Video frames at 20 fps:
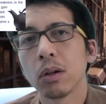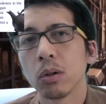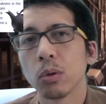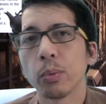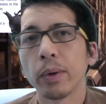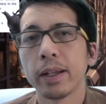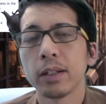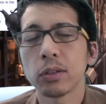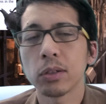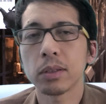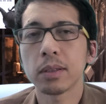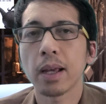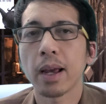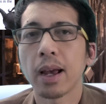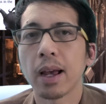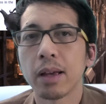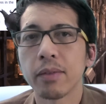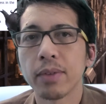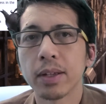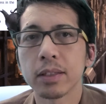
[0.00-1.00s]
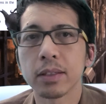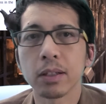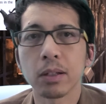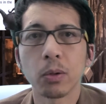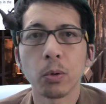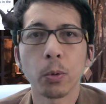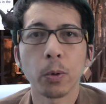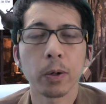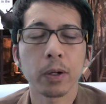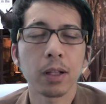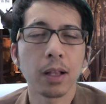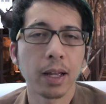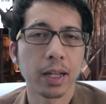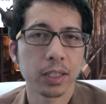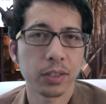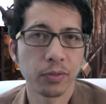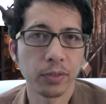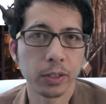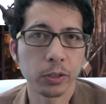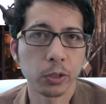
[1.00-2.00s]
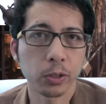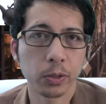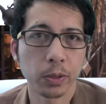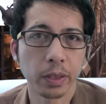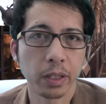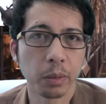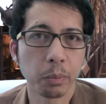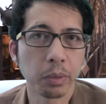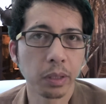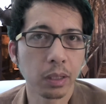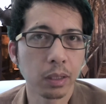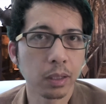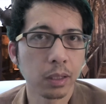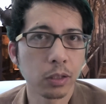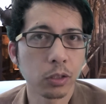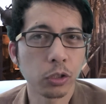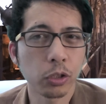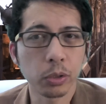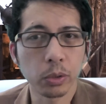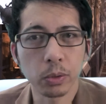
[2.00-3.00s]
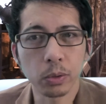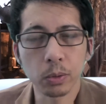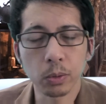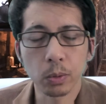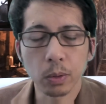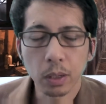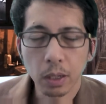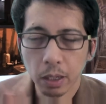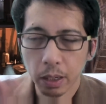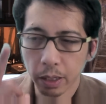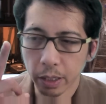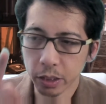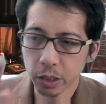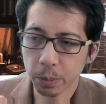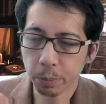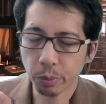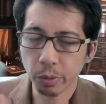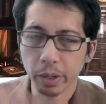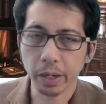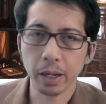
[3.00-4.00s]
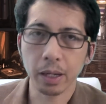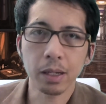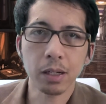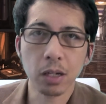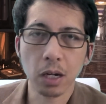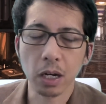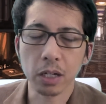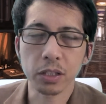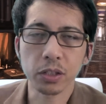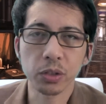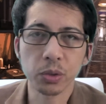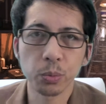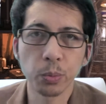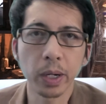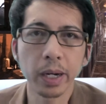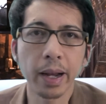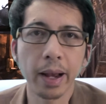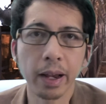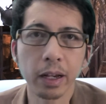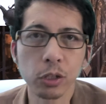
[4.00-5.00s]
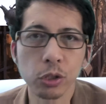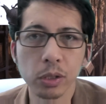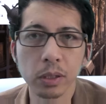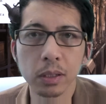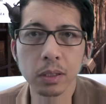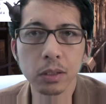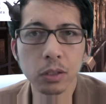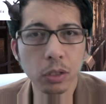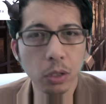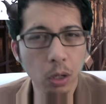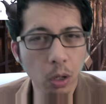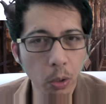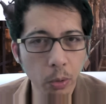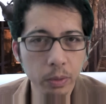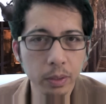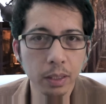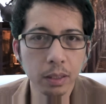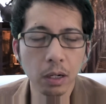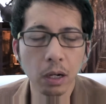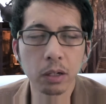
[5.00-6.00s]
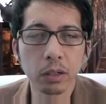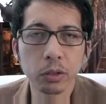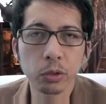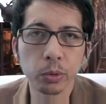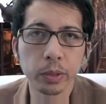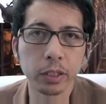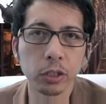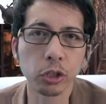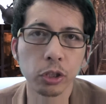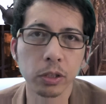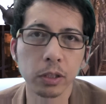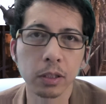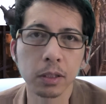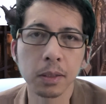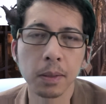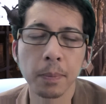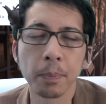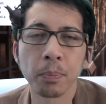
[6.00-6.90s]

Rangers have as a core class feature the ability to hunt prey, costs 1 action to hone in on a creature